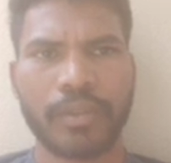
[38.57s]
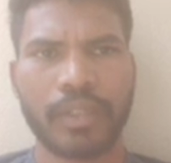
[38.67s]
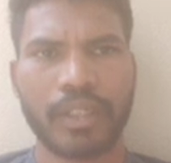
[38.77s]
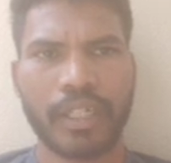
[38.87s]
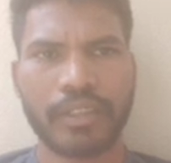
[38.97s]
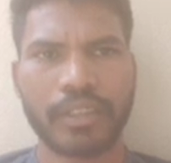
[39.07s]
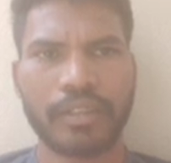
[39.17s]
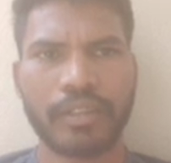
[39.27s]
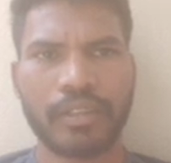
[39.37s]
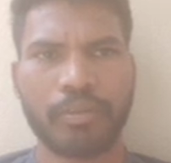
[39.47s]
ledger,
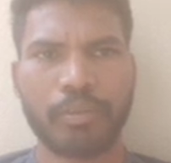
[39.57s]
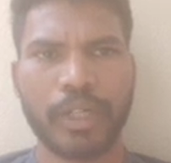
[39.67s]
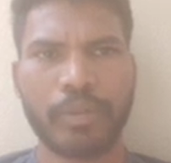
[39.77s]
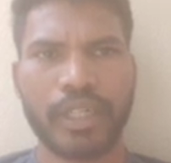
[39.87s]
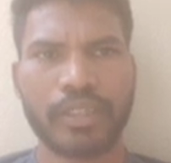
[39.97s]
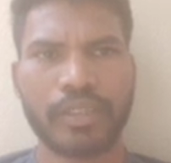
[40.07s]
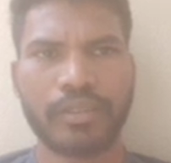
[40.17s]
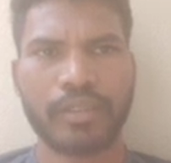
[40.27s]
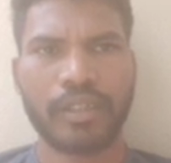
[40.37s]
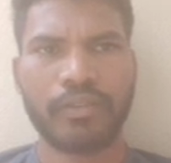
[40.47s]
preparations
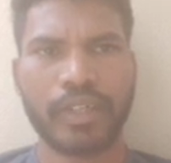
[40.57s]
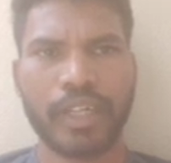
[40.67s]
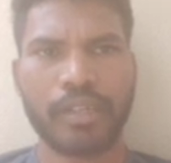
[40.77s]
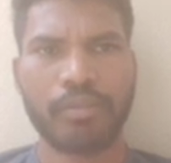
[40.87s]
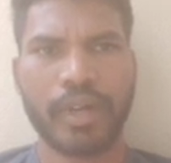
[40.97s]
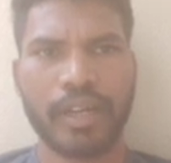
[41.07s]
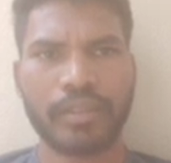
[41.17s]
of trial balance,